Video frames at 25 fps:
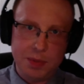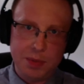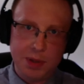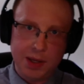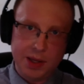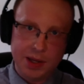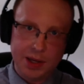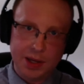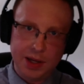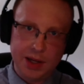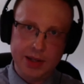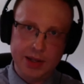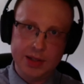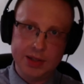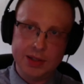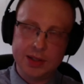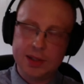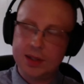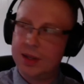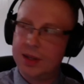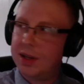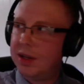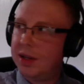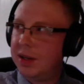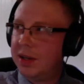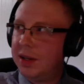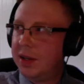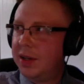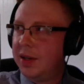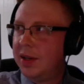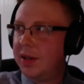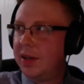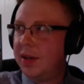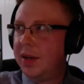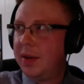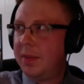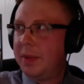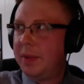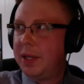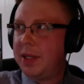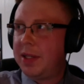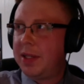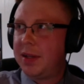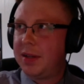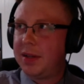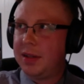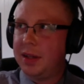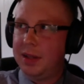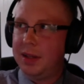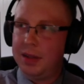because
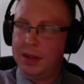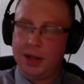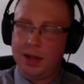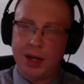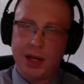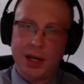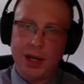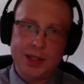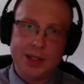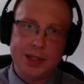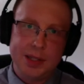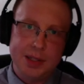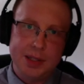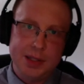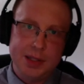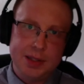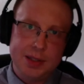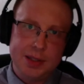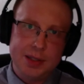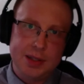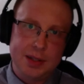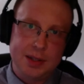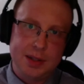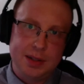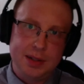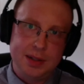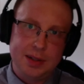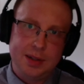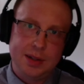basically the Nazis